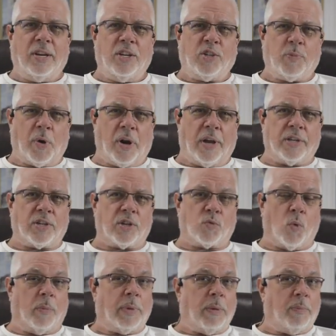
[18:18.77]
experiences
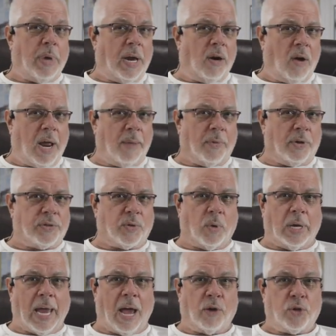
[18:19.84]
will be better able to
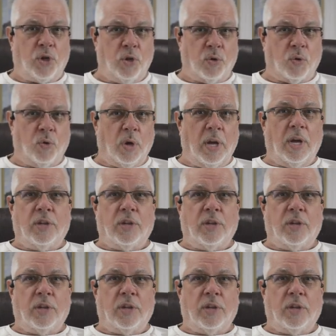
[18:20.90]
allow you